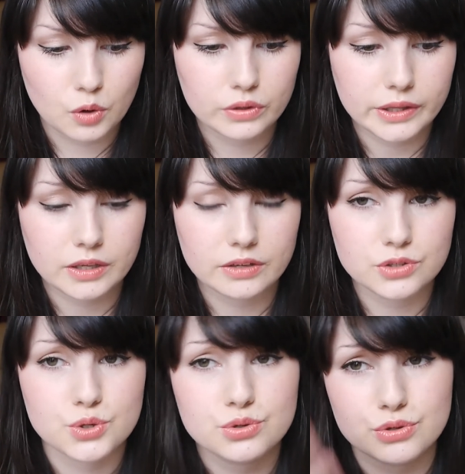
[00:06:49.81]
only
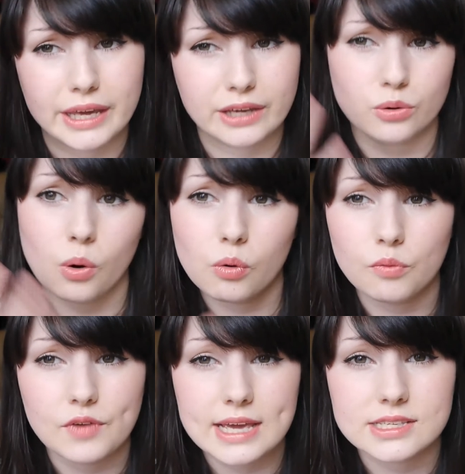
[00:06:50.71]
don't do like your
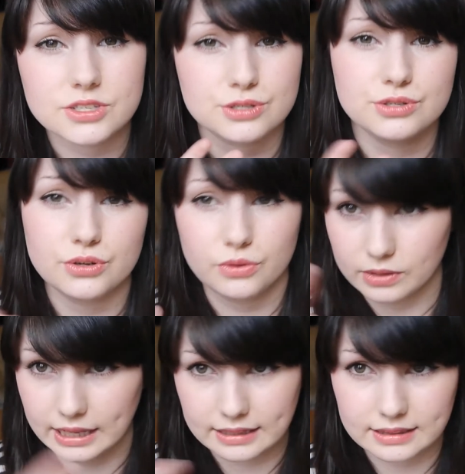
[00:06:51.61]
whole face, just
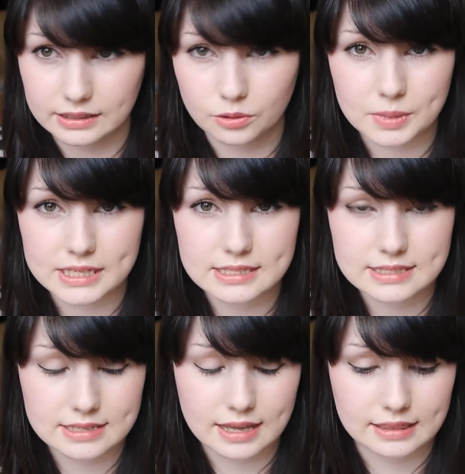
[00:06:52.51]
do like the little
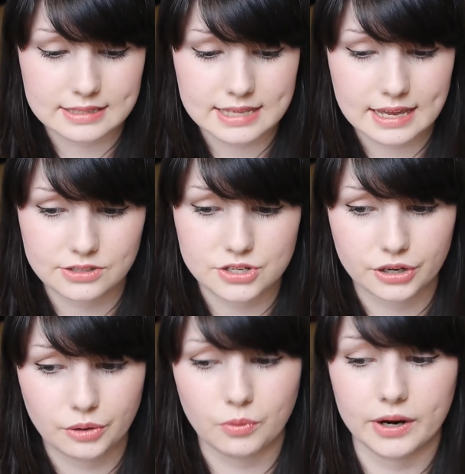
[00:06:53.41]
bits in the
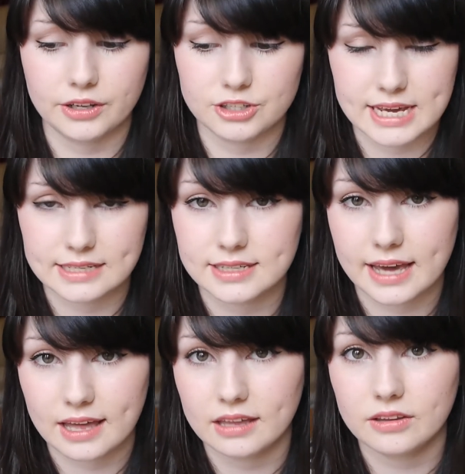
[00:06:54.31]
centre where you tend to
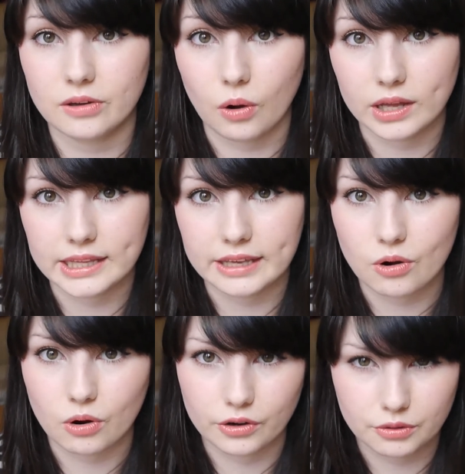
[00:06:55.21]
get
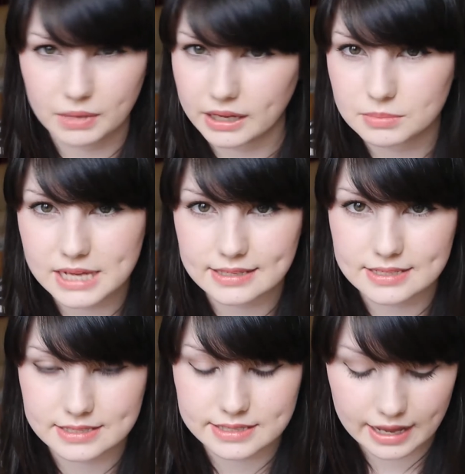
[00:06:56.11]
oily or your makeup
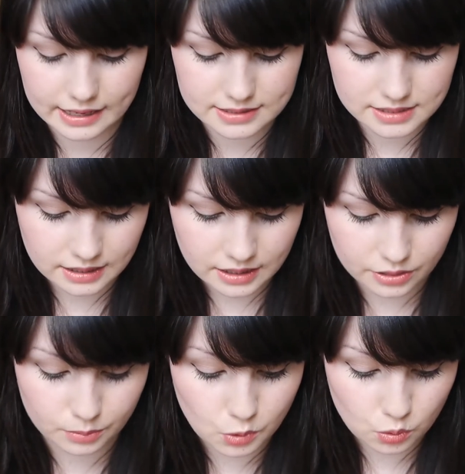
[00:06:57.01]
tends to slide
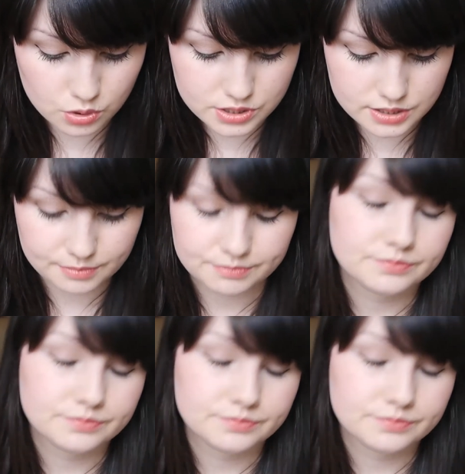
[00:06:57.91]
the most.